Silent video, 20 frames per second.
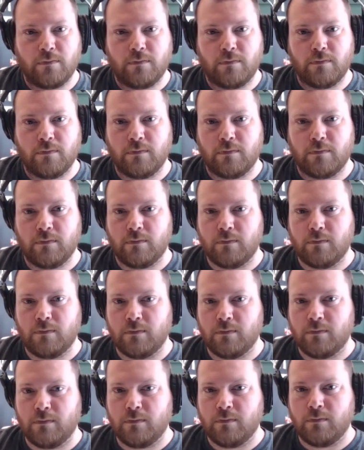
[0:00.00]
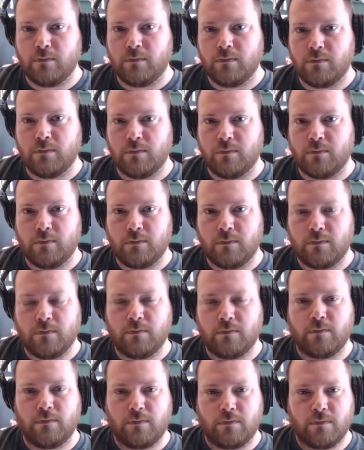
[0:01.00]

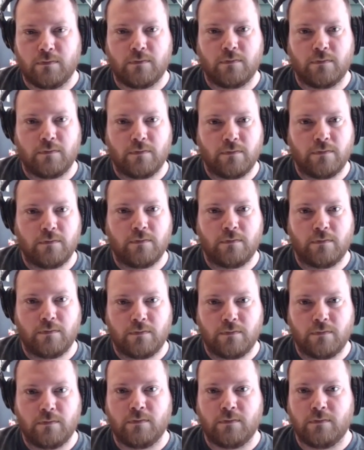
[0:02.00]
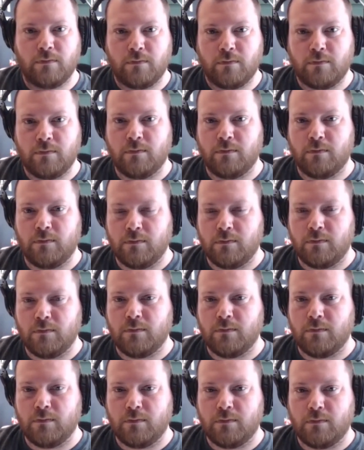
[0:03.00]

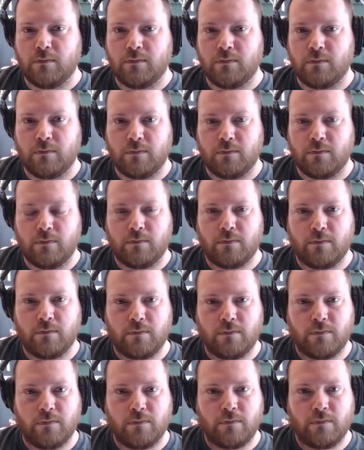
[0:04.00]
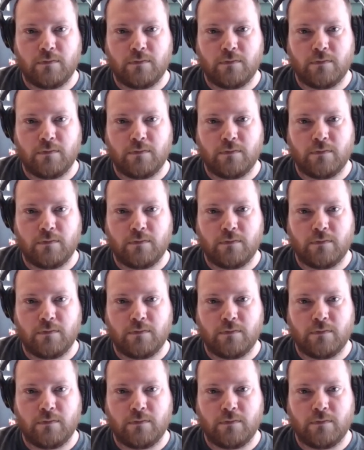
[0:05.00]
(not speaking)